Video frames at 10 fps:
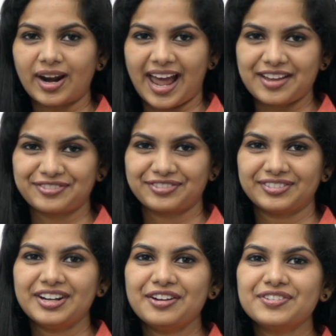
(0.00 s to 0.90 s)
life.
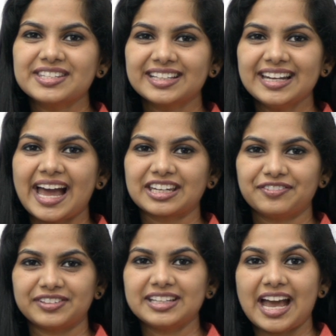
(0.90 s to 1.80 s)
Physical
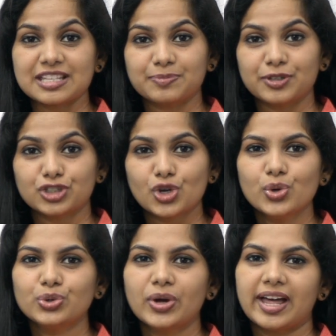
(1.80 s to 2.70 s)
activity has been
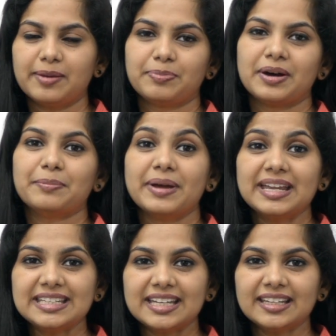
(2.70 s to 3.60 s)
shown to help
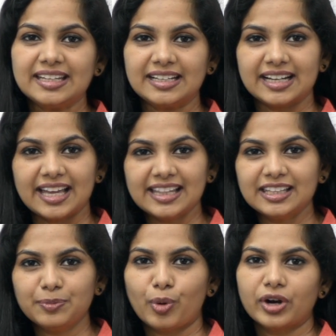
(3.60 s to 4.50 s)
maintain a
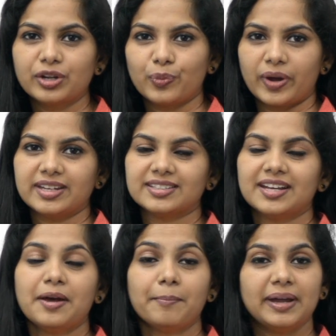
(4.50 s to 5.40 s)
healthy body weight,
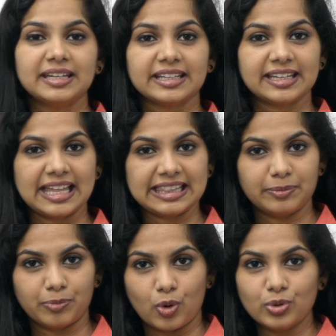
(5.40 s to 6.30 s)
maintain healthy
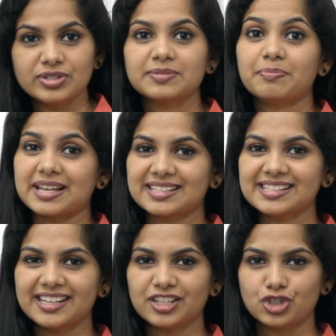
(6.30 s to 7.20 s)
bones,
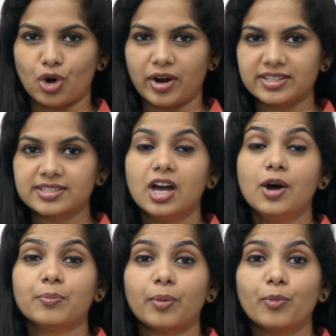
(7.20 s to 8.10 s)
muscles and joints,
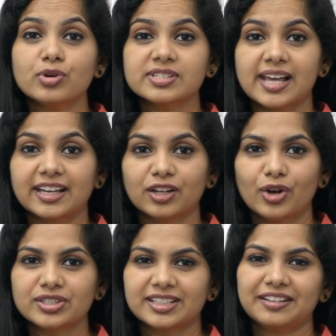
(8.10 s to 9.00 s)
promote
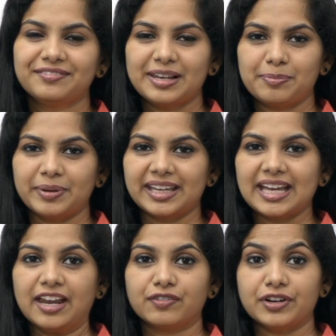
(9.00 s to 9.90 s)
psychological well-being
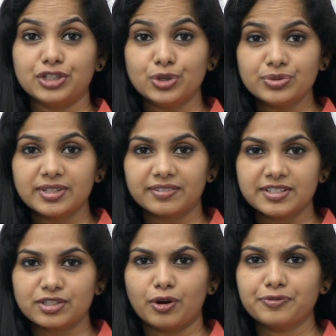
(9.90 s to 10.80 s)
and reduce the
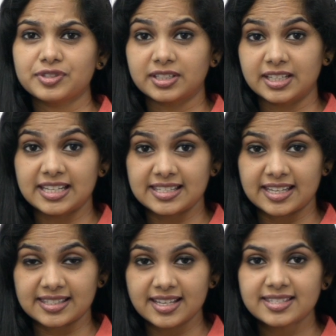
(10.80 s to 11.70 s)
risk of certain
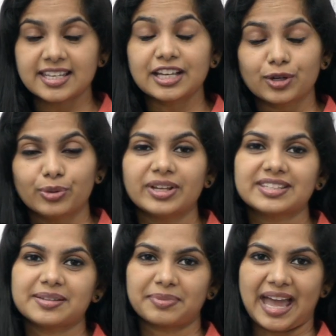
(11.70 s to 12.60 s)
diseases, including
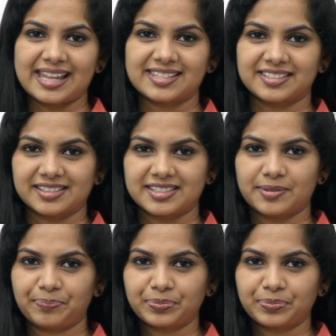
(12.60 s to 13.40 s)
some cancers.